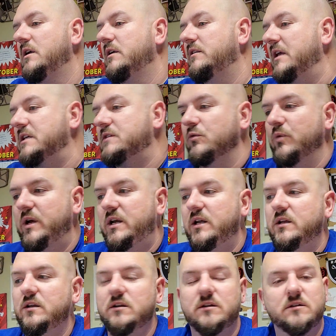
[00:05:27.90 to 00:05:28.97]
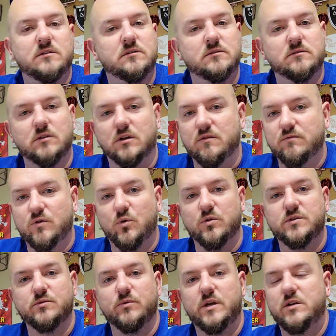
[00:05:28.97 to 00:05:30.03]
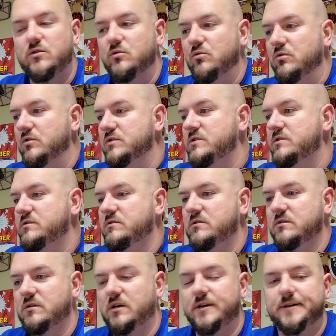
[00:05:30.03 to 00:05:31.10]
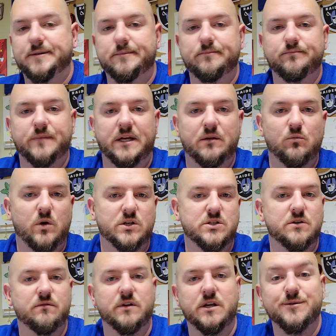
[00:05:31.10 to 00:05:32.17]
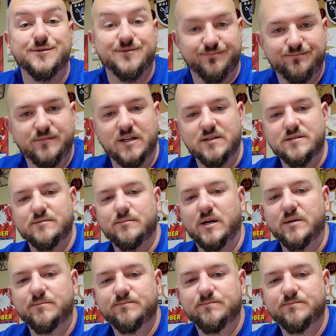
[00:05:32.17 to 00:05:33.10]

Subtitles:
thanks for reading. Looking forward to reading yours and watching your videos. Thanks. Bye.